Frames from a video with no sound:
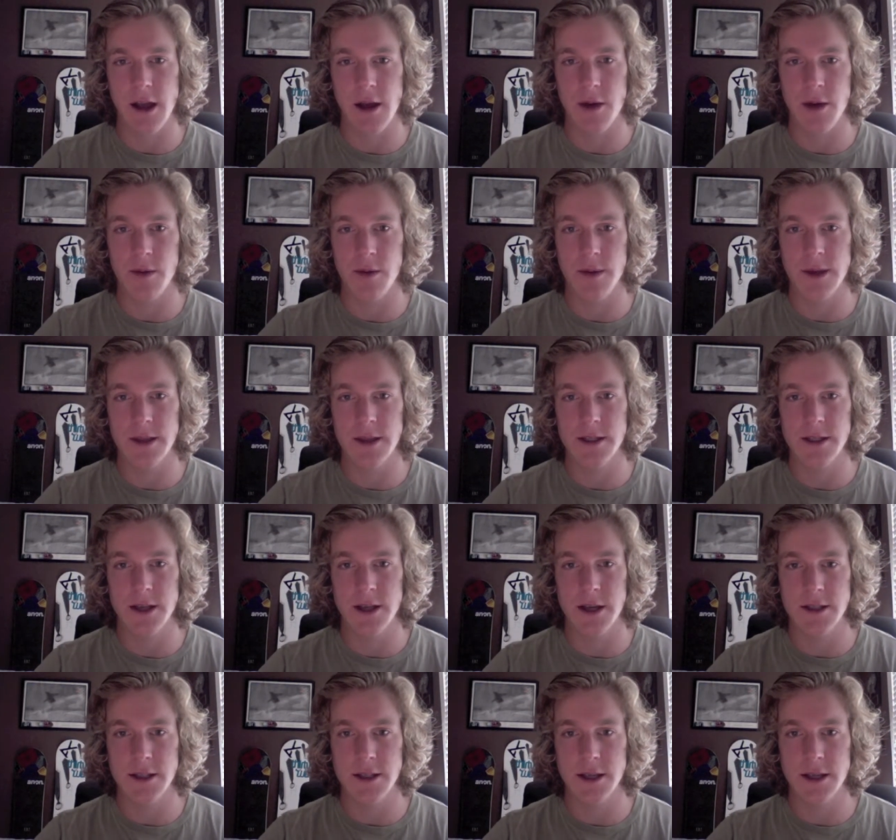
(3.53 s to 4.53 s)
I will be
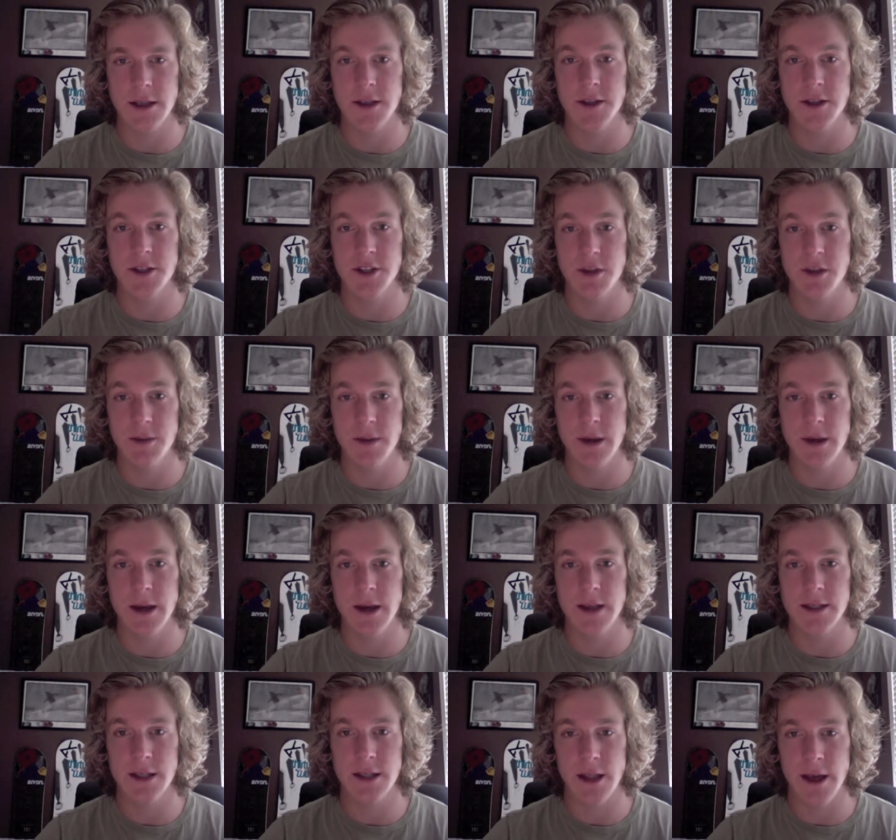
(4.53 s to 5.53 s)
discussing the
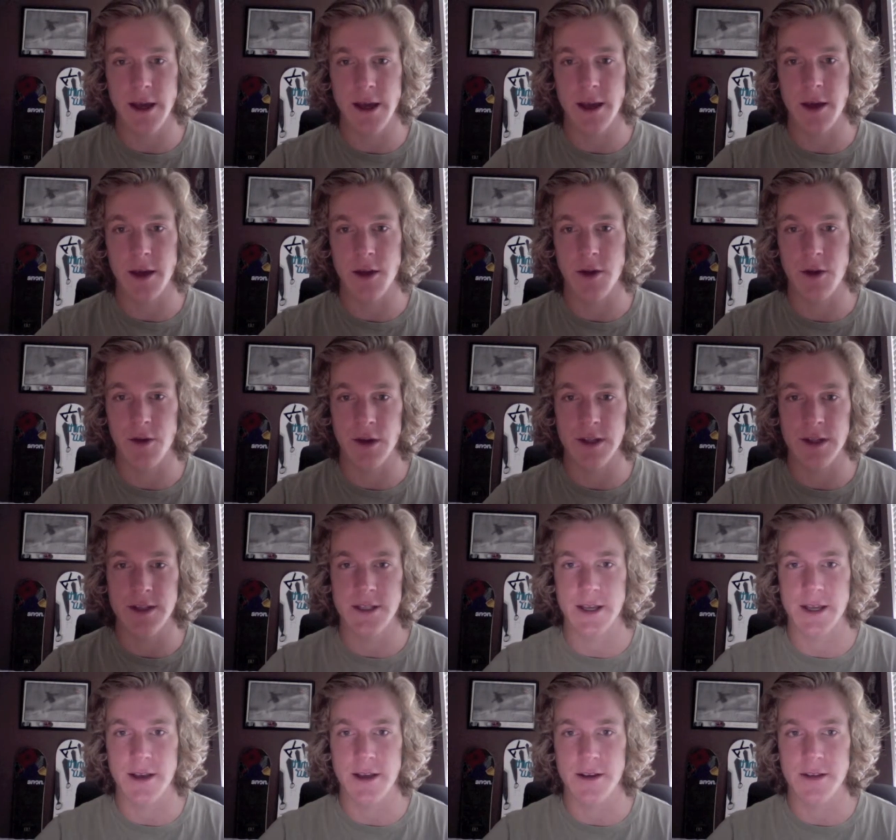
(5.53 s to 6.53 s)
GPS-like grid
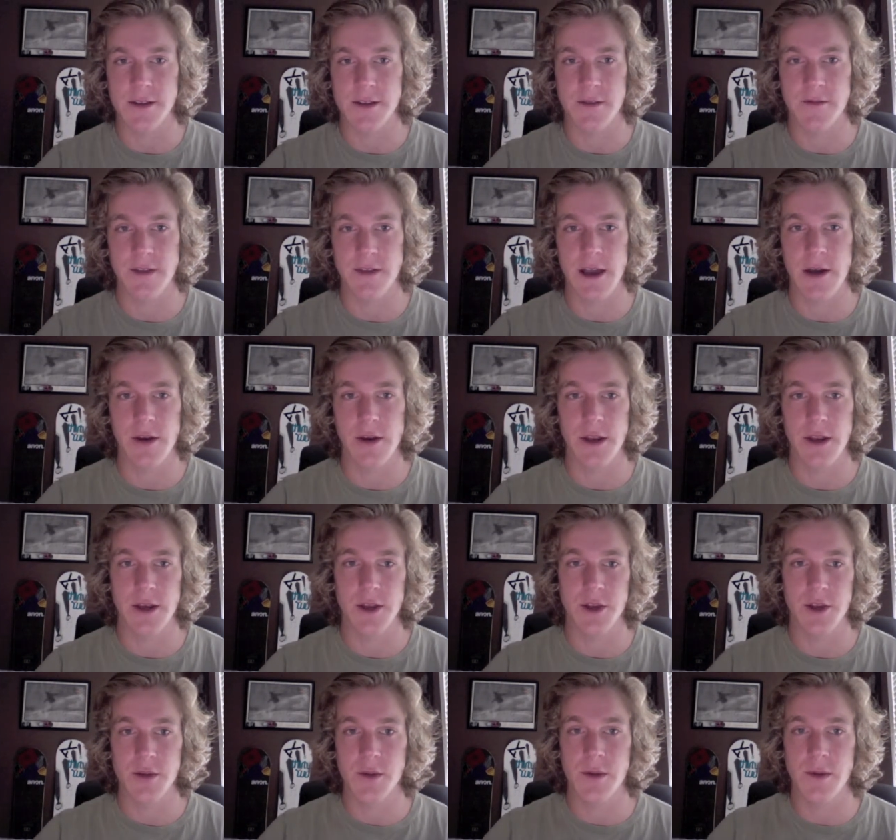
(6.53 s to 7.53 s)
cells found in
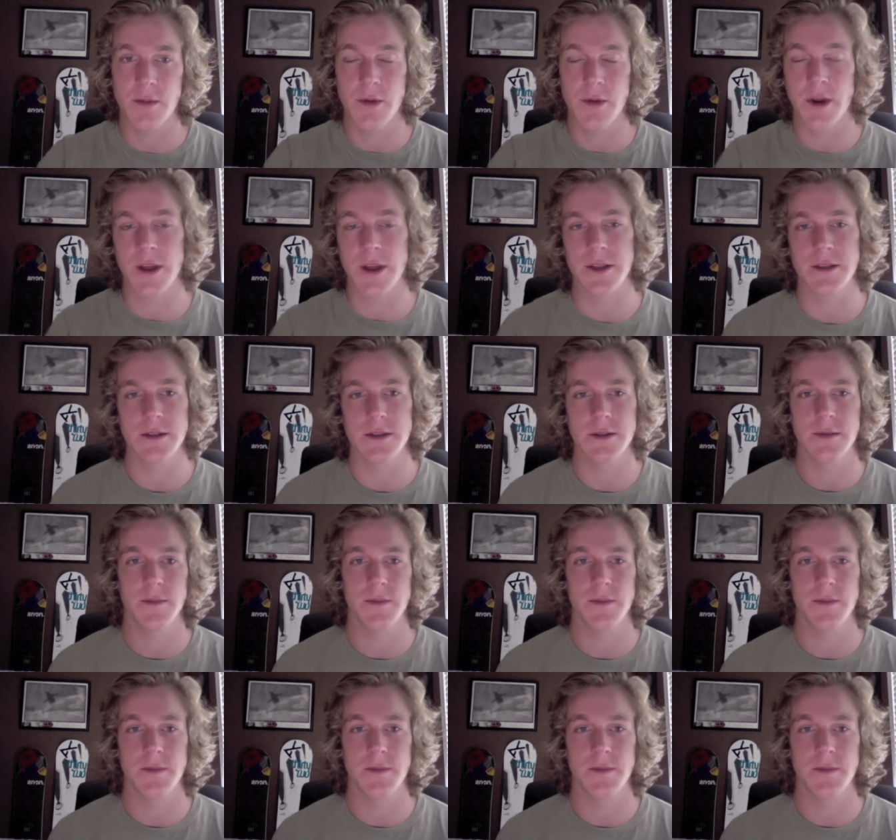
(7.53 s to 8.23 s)
human brains.